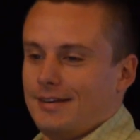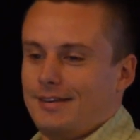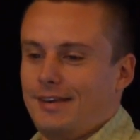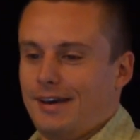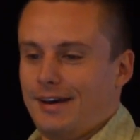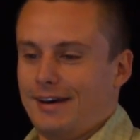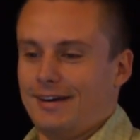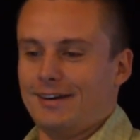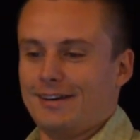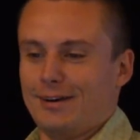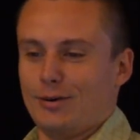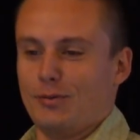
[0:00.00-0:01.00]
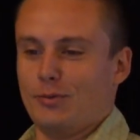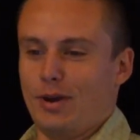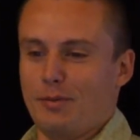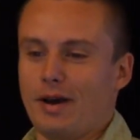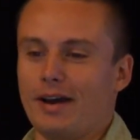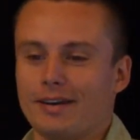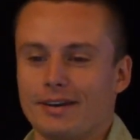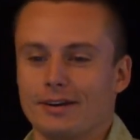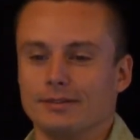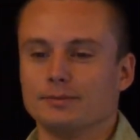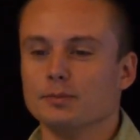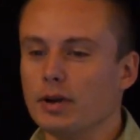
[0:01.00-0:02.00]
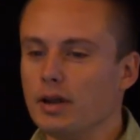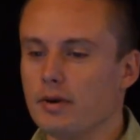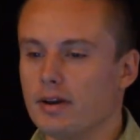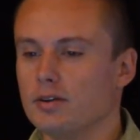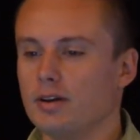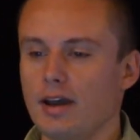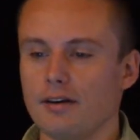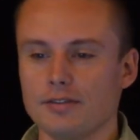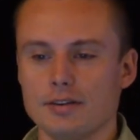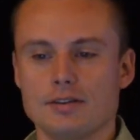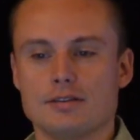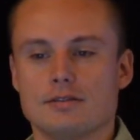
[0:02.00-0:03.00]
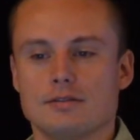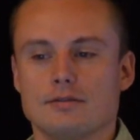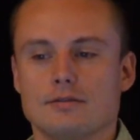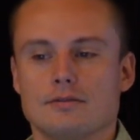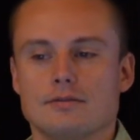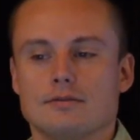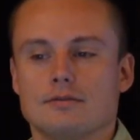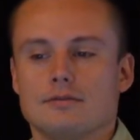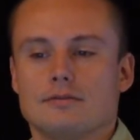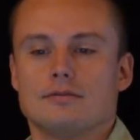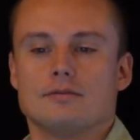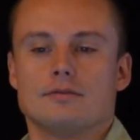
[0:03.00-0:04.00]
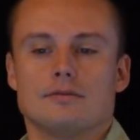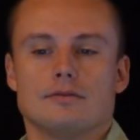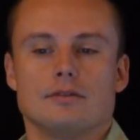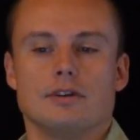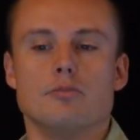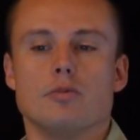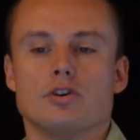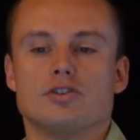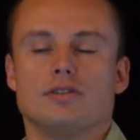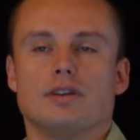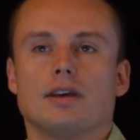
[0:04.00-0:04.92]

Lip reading: Yeah, going way back here. But anyway, you have this emergent